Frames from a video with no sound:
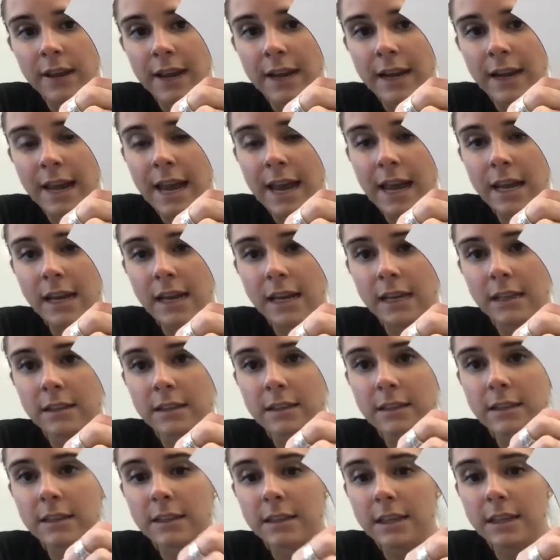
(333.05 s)
and head, and
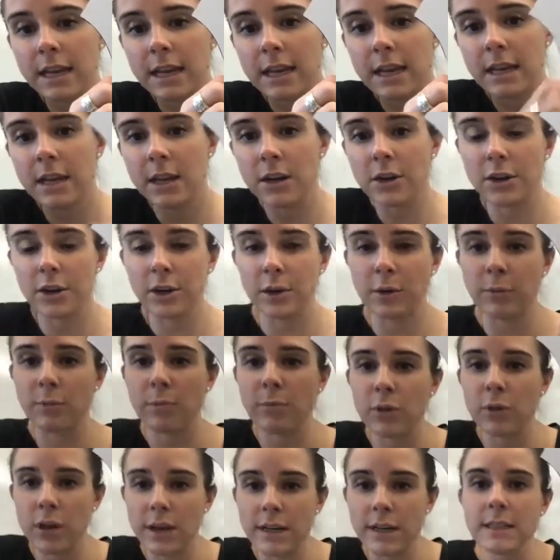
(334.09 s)
see, you're gonna
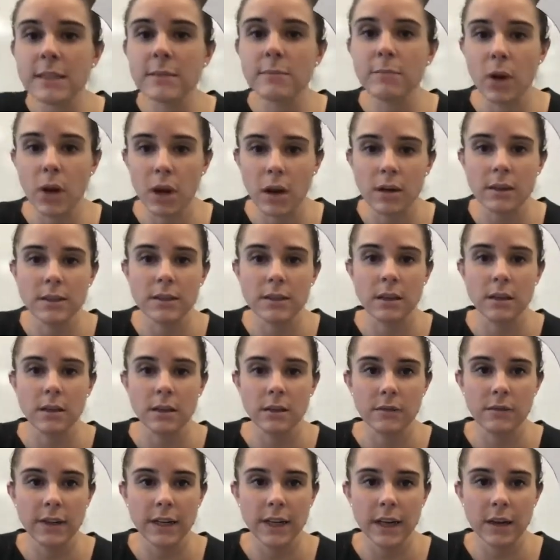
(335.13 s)
press pause on
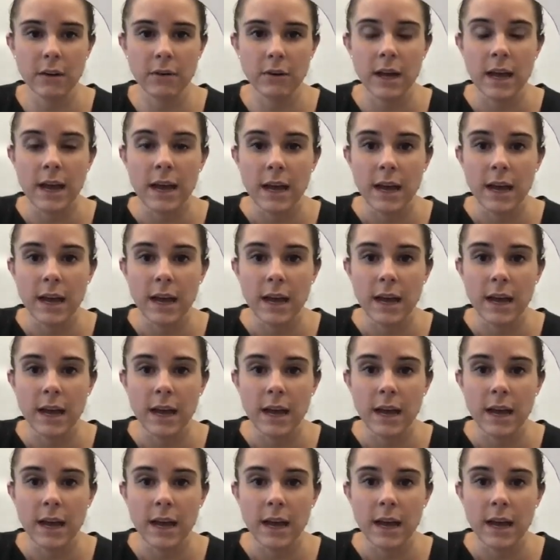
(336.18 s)
the video